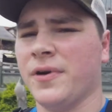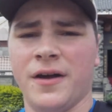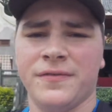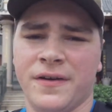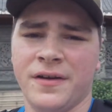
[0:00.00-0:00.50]

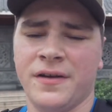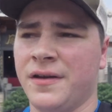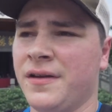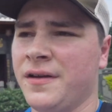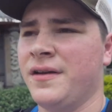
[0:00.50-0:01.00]
off
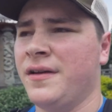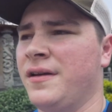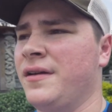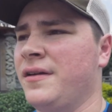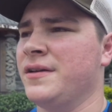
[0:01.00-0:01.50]

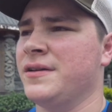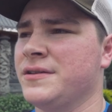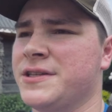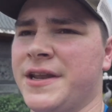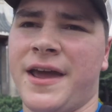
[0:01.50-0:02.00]

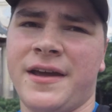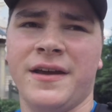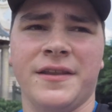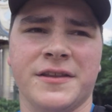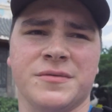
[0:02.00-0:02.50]
today,
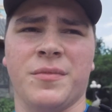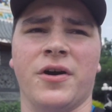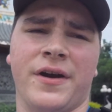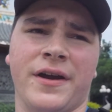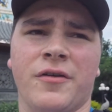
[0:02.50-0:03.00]
and then
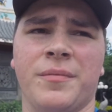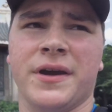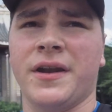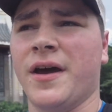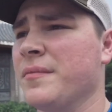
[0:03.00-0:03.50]
tomorrow I go
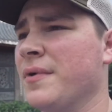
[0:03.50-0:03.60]
pick it up.